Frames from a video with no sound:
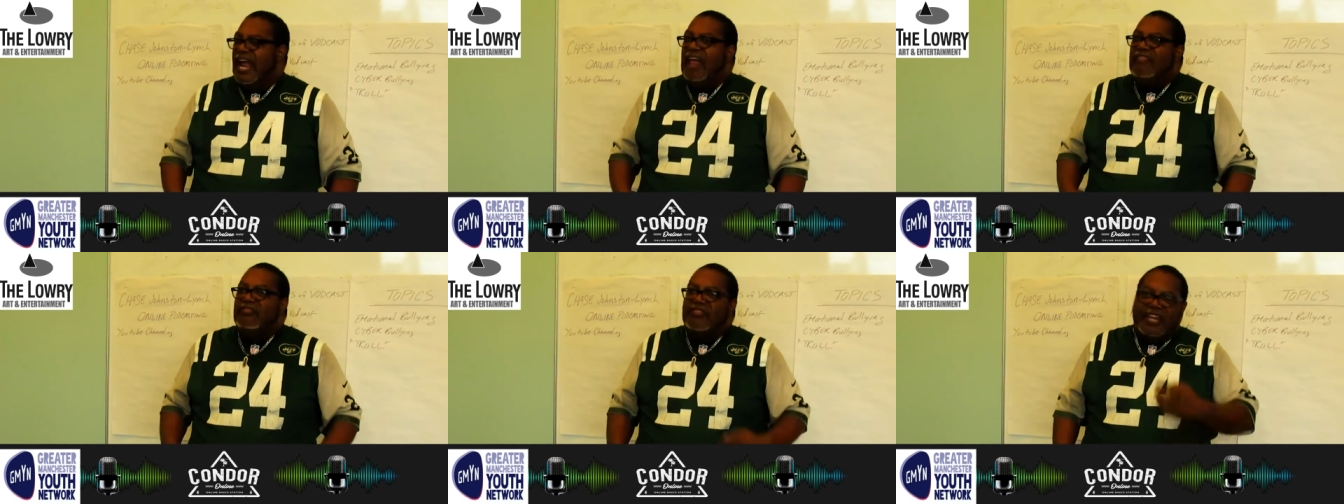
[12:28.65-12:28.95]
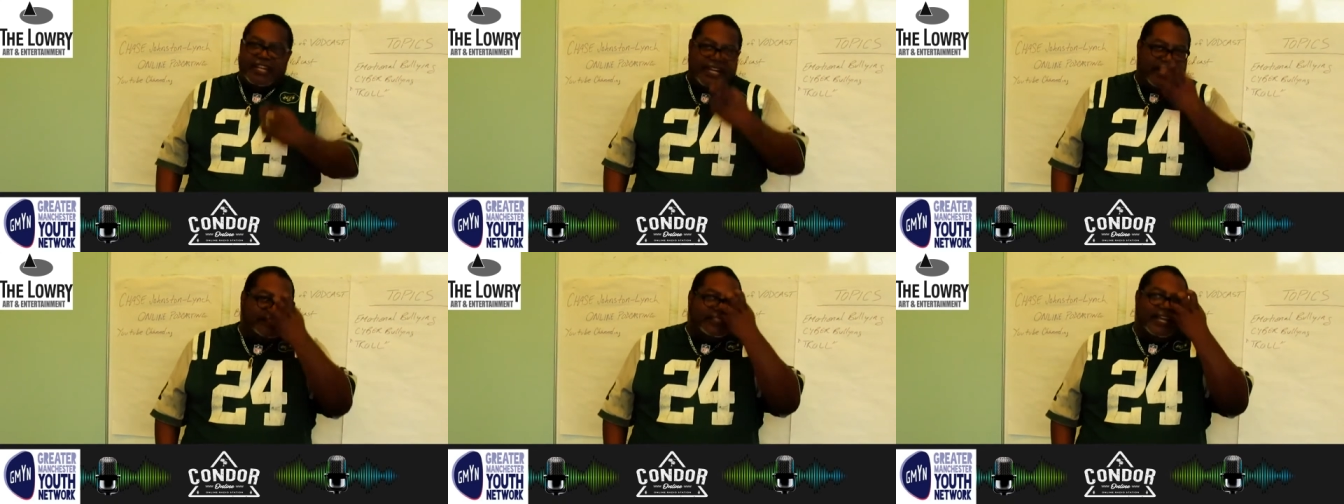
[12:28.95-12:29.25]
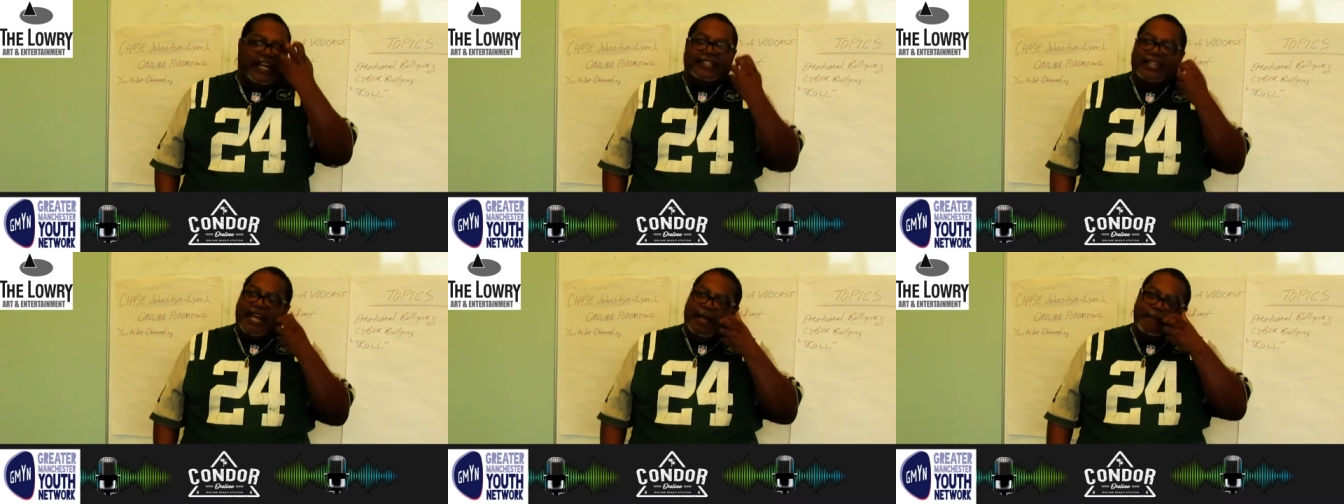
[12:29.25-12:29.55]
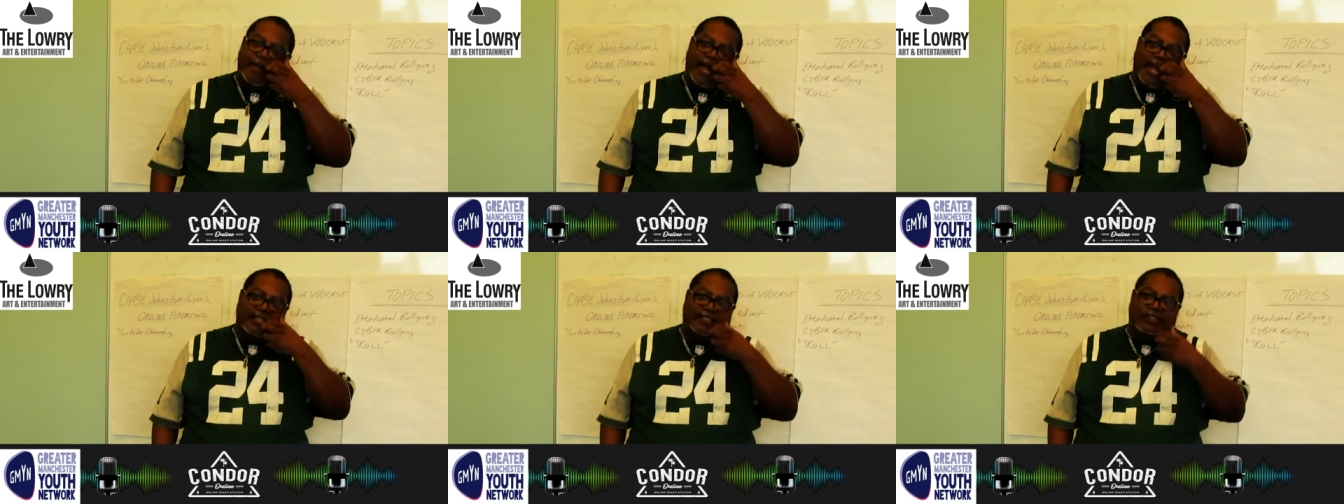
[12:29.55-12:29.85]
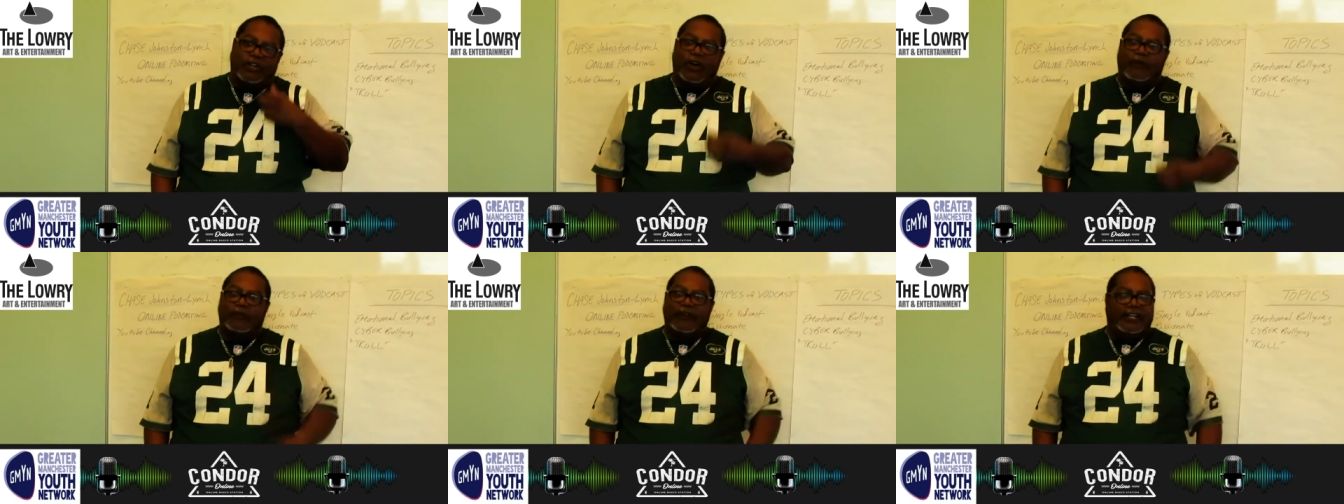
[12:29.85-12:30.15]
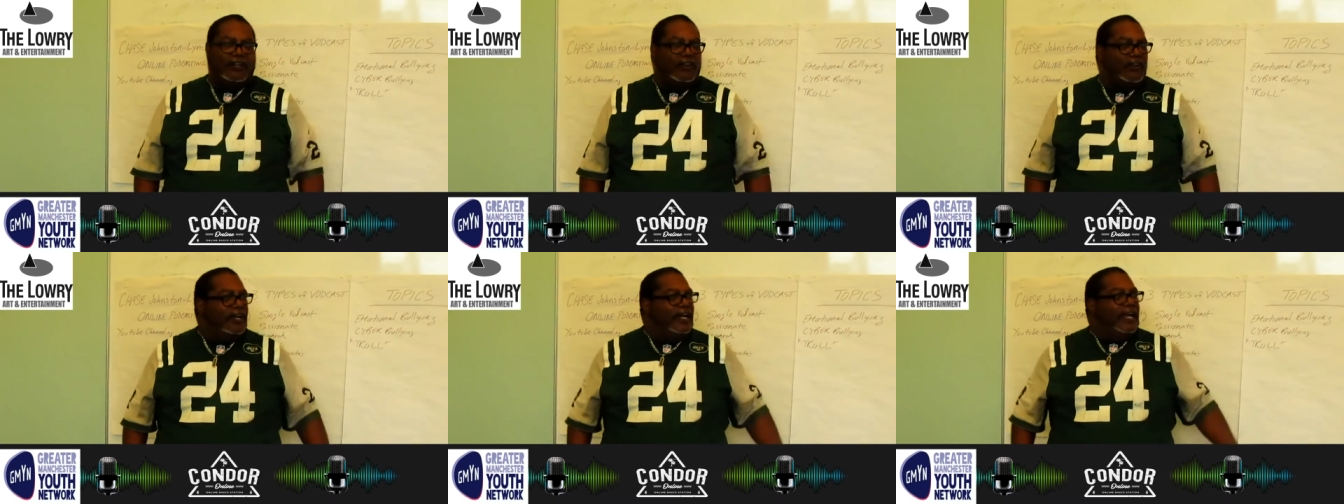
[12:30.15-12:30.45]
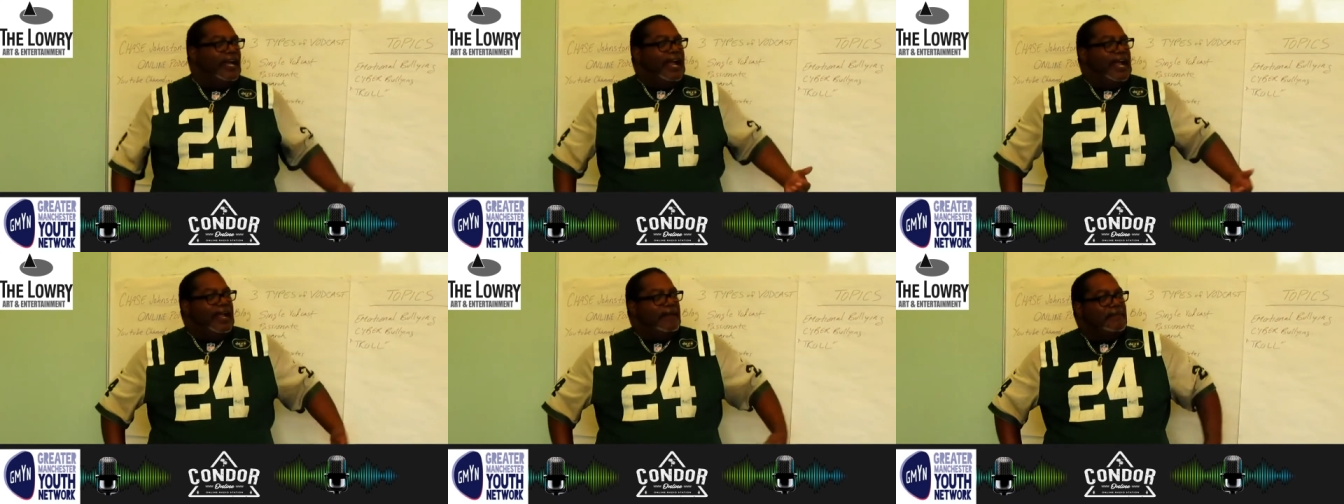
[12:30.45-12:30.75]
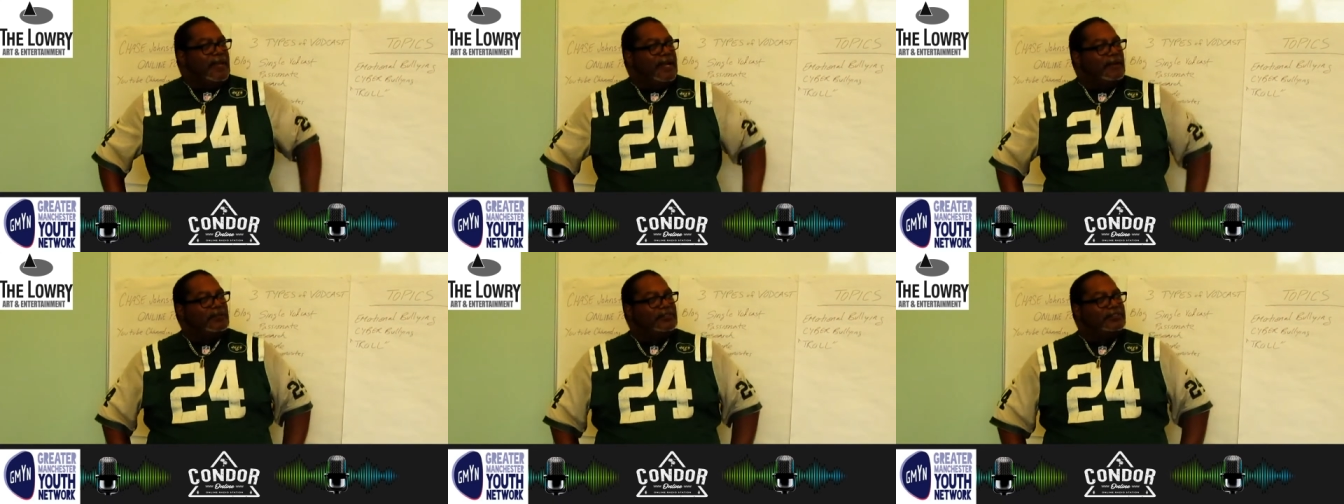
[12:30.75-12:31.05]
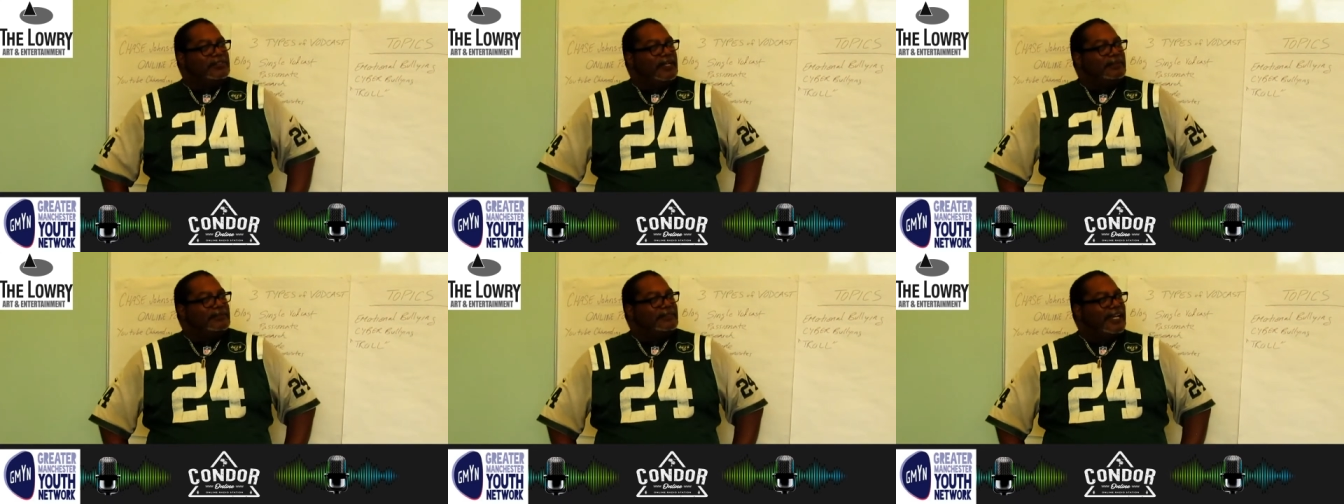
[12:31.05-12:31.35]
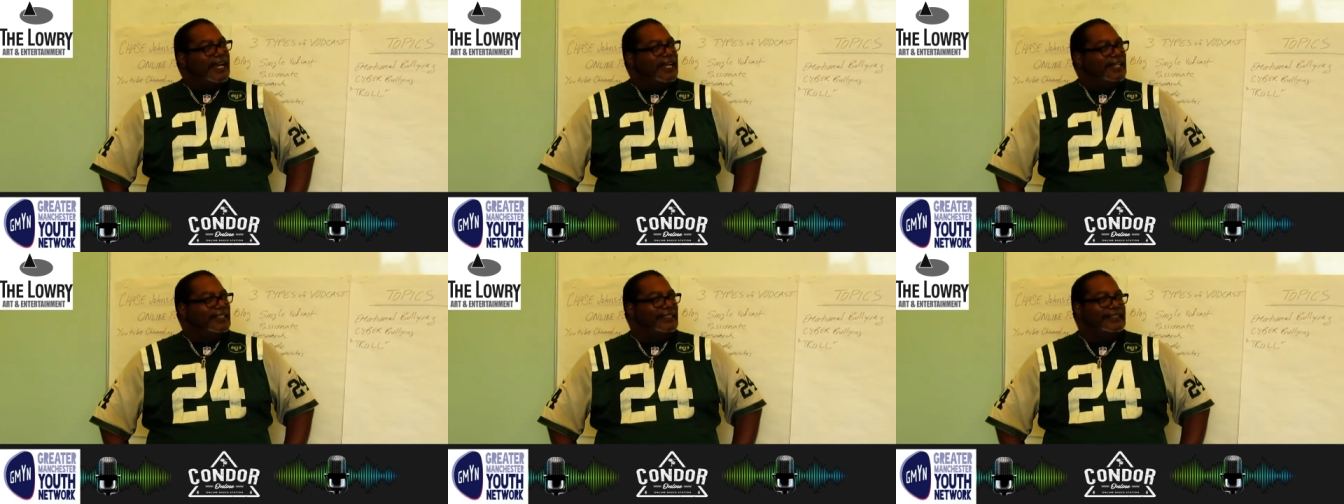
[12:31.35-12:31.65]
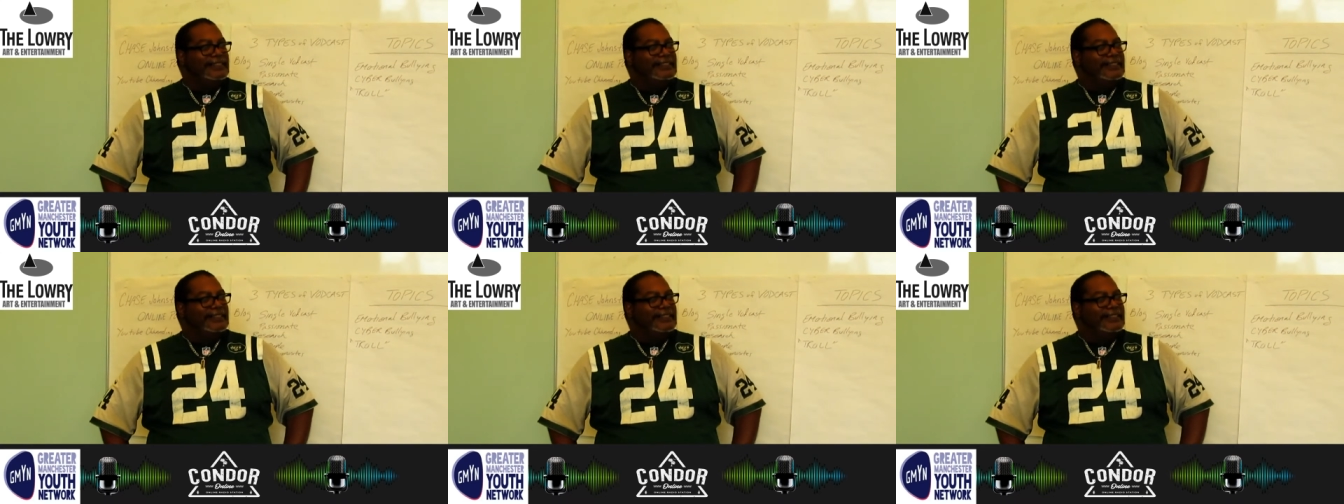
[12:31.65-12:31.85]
and then they take that mask off and they go, hey man, what's up, Johnny?